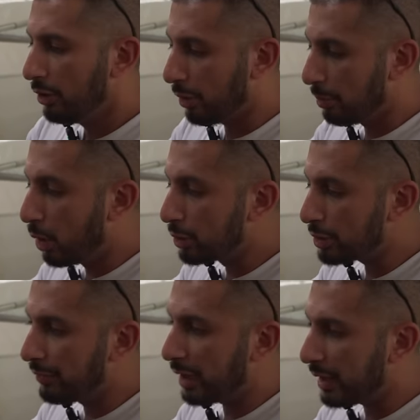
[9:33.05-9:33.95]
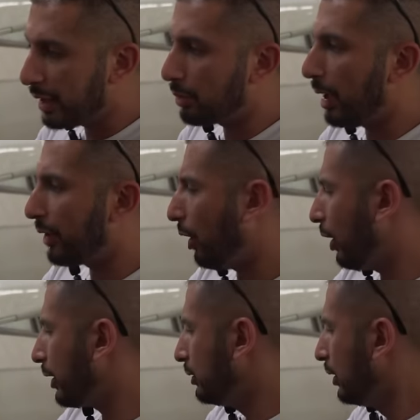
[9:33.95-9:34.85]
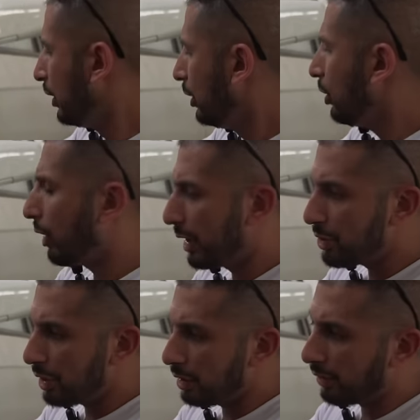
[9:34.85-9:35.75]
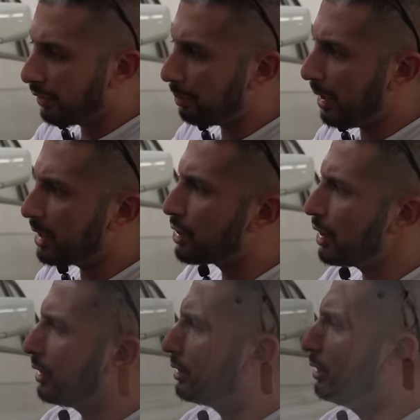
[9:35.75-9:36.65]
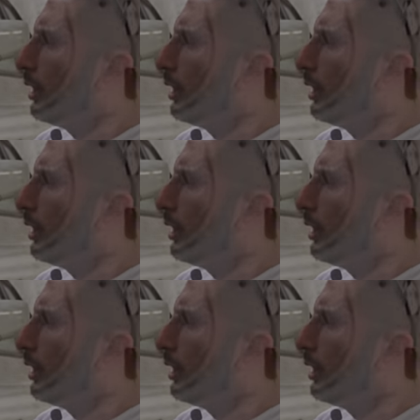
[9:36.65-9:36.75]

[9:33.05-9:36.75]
So most of the kit was on original suspension,